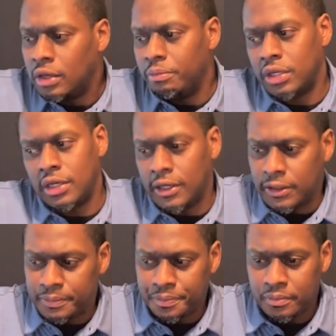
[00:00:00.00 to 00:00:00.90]
But
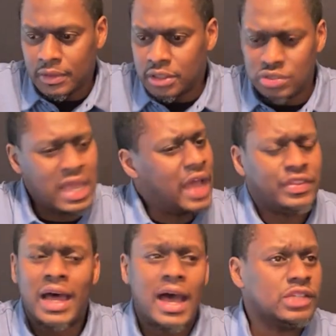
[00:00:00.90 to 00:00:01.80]
so yeah,
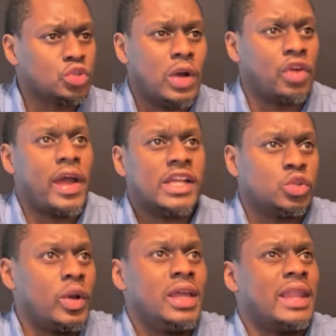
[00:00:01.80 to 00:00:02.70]
after high school, I
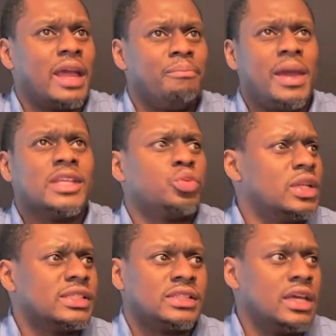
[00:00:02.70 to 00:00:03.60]
graduate like May
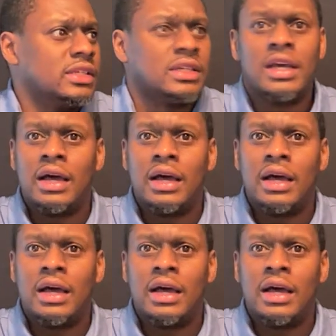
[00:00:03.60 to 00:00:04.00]
26th.